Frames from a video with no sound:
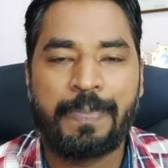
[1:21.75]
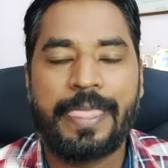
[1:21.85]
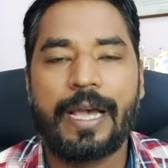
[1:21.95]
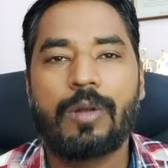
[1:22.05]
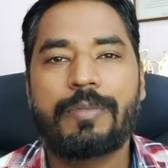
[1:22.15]

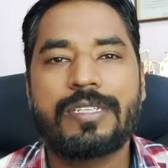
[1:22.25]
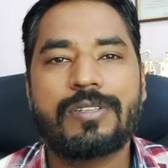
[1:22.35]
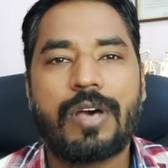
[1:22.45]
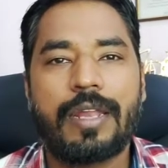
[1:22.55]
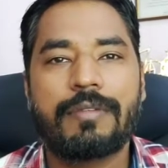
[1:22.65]
I'll be
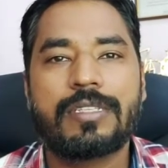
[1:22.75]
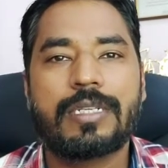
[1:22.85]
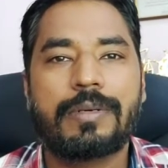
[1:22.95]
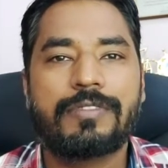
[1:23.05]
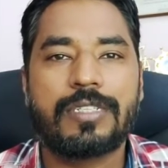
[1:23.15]
starting with
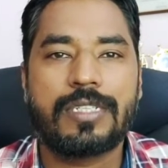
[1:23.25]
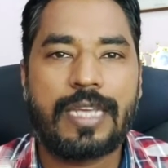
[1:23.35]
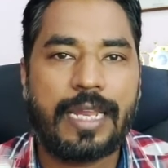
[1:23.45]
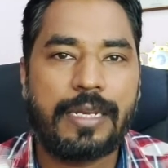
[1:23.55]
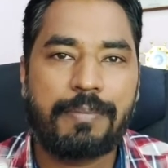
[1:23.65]
some of the
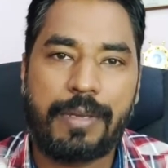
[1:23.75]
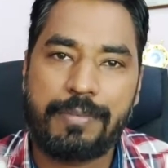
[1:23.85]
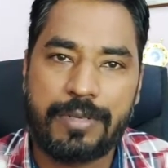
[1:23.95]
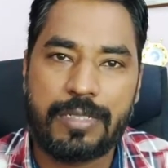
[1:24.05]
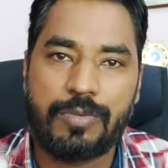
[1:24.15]
standard
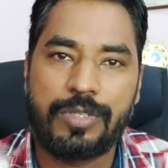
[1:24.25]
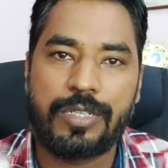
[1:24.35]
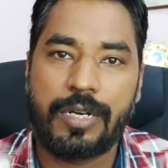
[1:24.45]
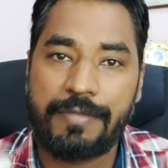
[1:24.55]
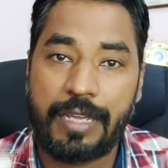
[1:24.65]
papers which
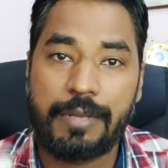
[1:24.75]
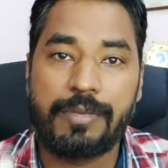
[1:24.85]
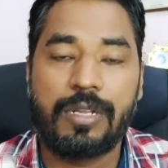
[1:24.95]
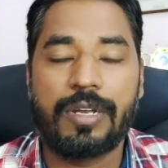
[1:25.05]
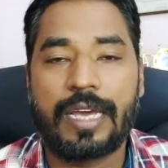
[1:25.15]
are
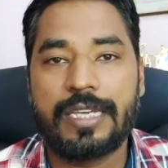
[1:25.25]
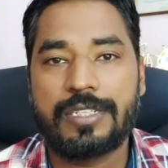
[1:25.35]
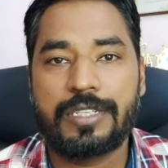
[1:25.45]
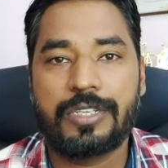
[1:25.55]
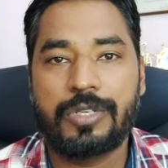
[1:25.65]
available on I S
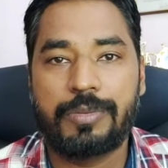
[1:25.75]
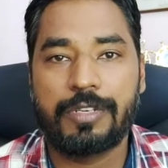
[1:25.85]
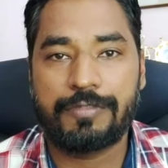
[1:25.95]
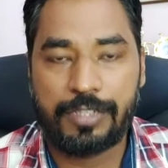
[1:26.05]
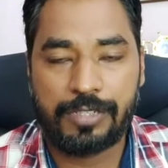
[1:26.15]
T Q B
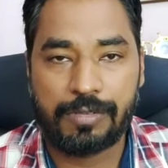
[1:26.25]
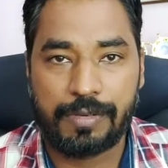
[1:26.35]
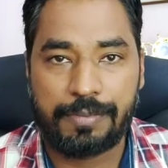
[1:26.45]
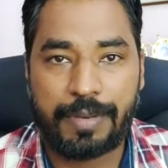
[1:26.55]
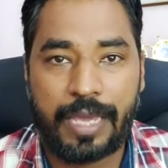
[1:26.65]
official
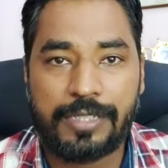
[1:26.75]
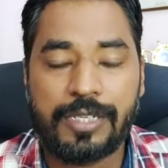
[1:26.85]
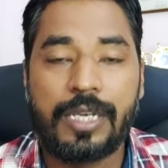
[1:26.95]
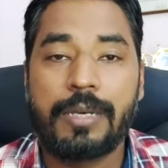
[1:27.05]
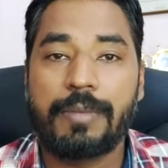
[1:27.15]

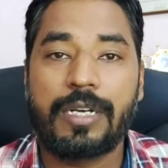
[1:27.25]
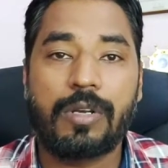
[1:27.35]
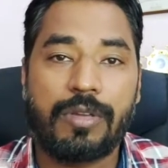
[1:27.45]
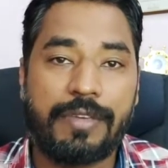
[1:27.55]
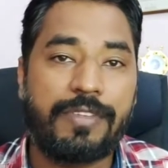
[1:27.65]
webpage, but
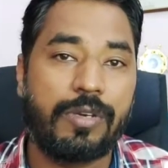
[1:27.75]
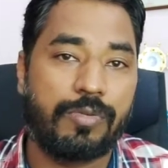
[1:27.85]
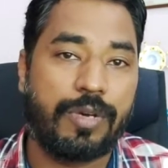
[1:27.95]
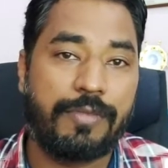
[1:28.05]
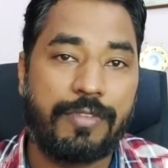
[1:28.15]
it'll give
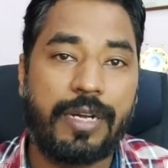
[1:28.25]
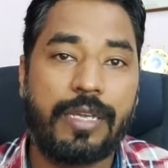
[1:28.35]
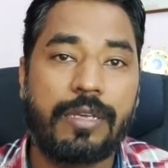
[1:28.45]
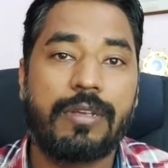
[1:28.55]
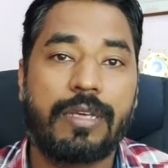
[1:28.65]
you a very
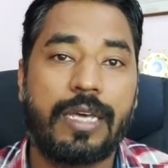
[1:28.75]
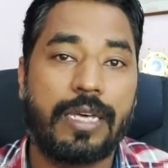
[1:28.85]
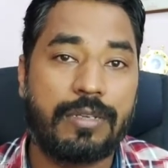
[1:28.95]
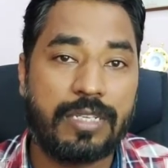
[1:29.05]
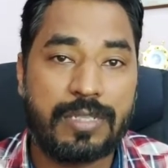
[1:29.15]
good
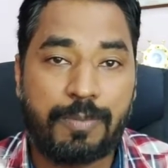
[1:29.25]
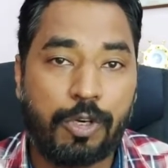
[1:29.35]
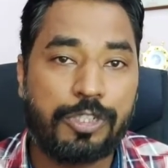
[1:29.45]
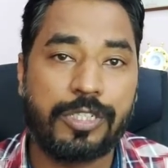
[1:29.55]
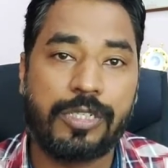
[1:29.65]

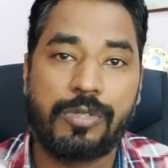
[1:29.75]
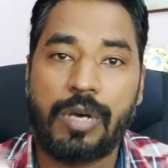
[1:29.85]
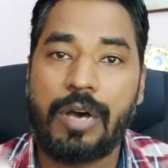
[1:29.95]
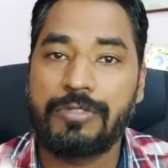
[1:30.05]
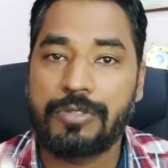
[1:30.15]
exposure to
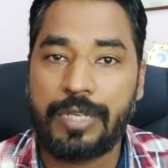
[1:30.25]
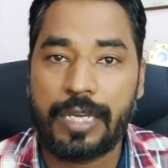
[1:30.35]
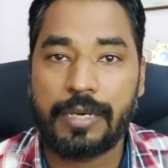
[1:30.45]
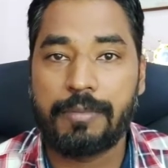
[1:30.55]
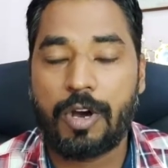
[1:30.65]
how to
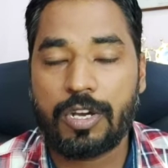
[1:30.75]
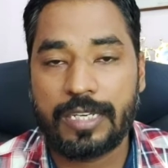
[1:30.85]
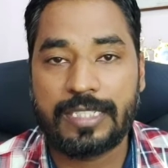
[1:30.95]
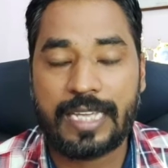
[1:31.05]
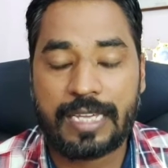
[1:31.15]
take a mock
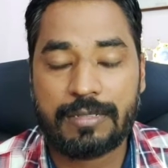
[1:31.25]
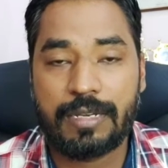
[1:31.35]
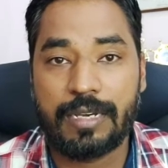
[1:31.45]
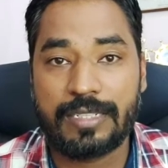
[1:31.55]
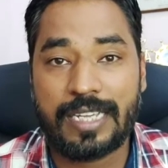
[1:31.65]

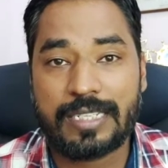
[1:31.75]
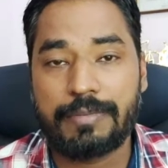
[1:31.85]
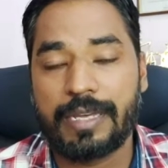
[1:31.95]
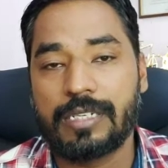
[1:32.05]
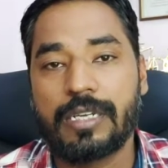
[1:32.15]

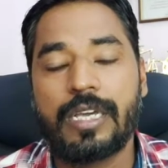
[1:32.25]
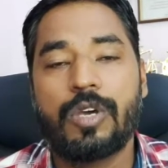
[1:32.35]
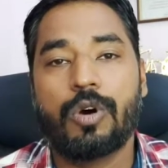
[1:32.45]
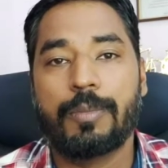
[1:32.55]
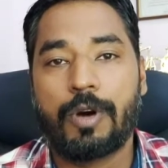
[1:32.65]
assessment
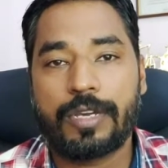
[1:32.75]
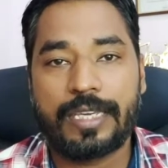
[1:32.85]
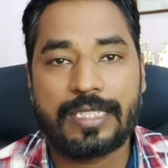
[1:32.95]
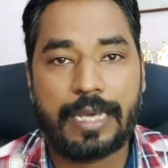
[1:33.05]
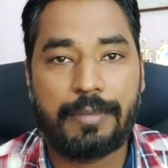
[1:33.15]
or mock
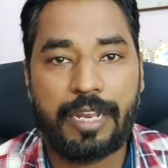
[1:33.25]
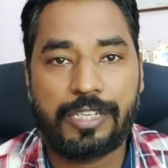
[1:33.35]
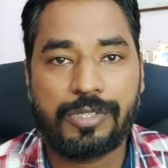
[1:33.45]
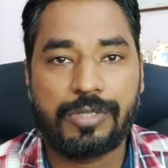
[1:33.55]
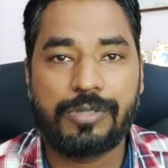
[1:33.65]

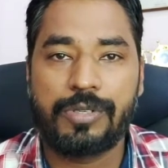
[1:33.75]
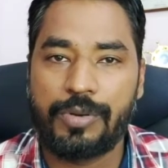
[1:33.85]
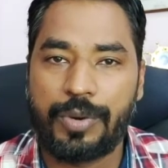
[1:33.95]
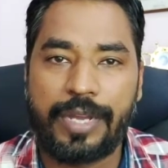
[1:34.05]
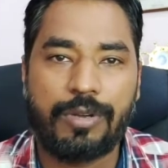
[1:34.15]
examination
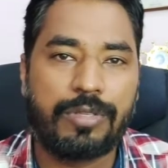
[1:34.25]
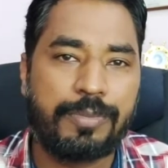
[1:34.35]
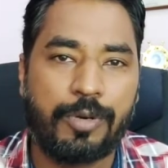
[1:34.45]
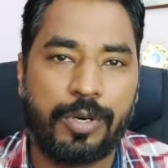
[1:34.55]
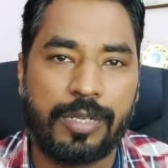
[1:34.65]
right on the
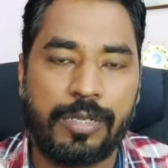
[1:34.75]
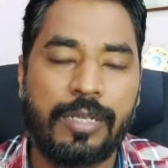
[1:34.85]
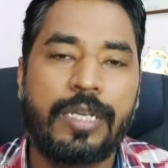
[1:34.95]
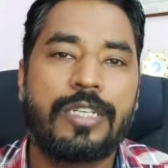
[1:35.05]
portal.